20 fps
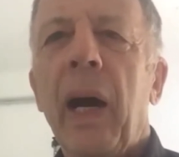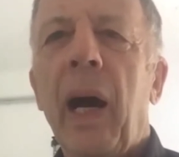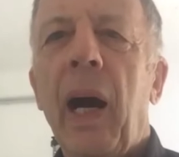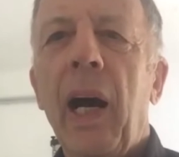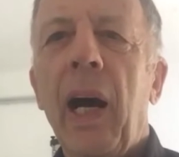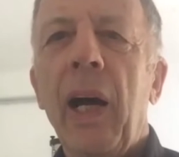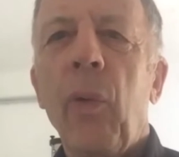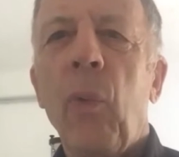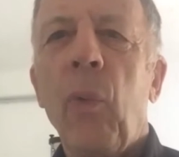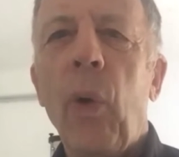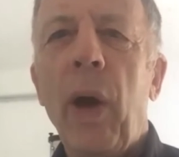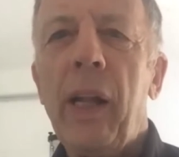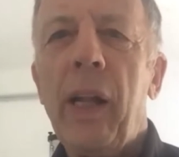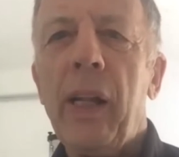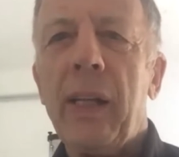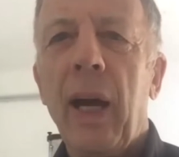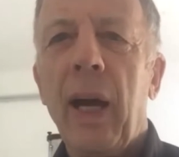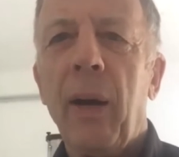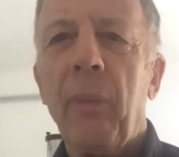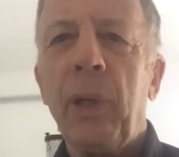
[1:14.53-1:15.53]
I
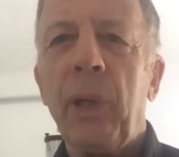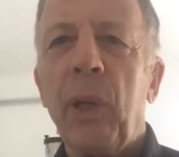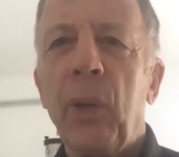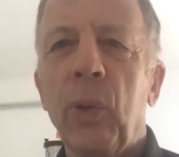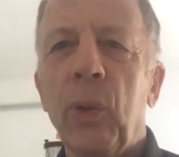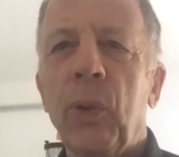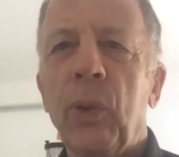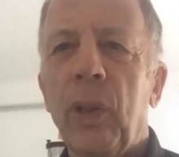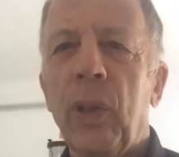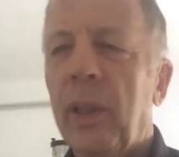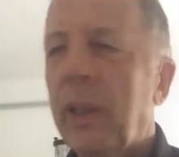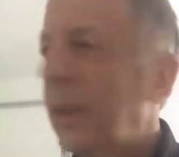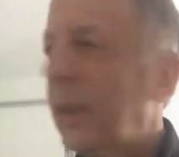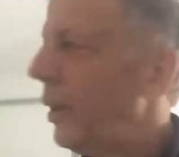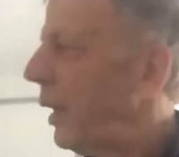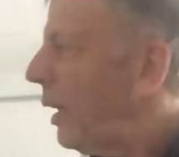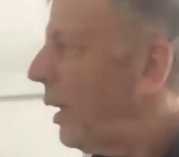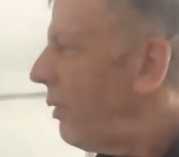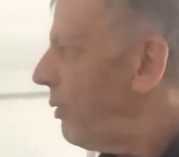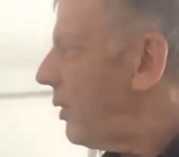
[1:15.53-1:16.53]
welcome you
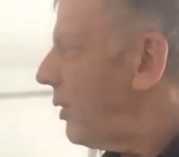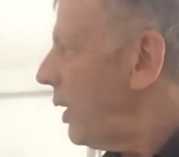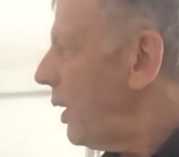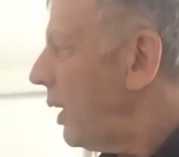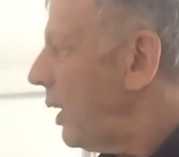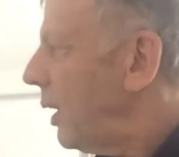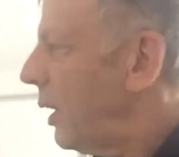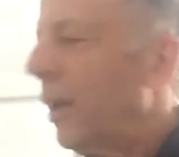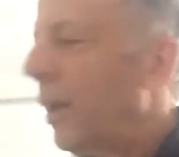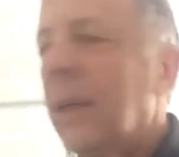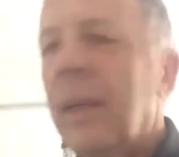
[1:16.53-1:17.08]
in the